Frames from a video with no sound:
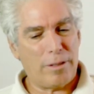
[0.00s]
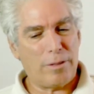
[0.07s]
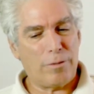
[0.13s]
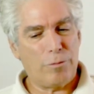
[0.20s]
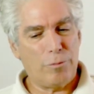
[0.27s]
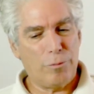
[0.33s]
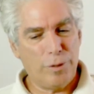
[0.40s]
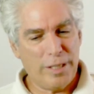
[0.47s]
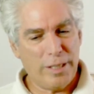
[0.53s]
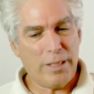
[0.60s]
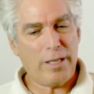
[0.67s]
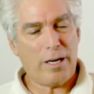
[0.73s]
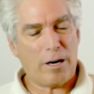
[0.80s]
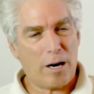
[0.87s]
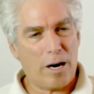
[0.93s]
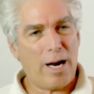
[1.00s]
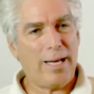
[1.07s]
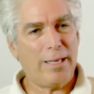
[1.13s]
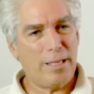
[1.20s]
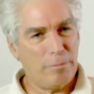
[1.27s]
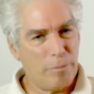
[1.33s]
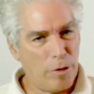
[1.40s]
really are
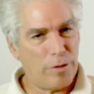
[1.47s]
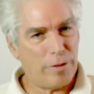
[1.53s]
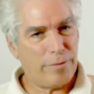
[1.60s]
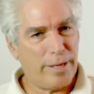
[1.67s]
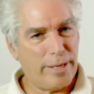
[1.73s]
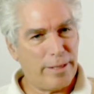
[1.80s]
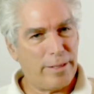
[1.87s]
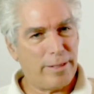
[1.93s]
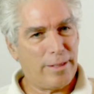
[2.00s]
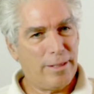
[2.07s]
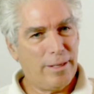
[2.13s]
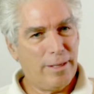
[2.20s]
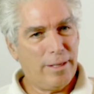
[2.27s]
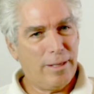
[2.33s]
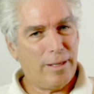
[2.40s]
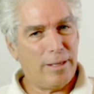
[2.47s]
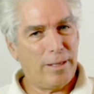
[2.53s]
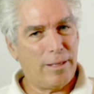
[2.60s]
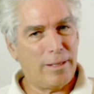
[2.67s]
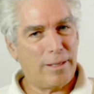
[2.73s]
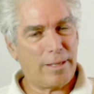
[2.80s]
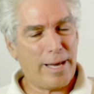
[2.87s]
highly motivated
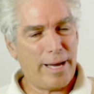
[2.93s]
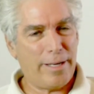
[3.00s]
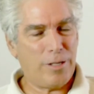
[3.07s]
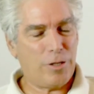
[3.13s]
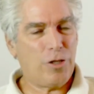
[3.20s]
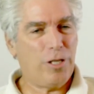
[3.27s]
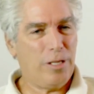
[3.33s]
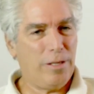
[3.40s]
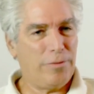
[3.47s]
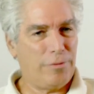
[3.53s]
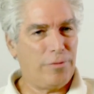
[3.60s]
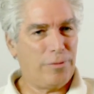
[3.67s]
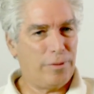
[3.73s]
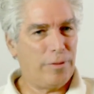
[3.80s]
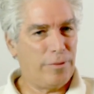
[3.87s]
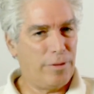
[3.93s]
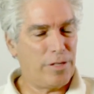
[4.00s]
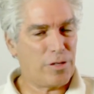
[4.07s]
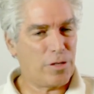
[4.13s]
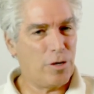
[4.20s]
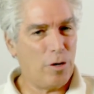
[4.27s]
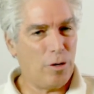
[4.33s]
can achieve
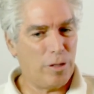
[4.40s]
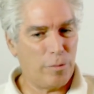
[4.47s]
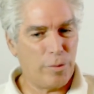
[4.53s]
this goal.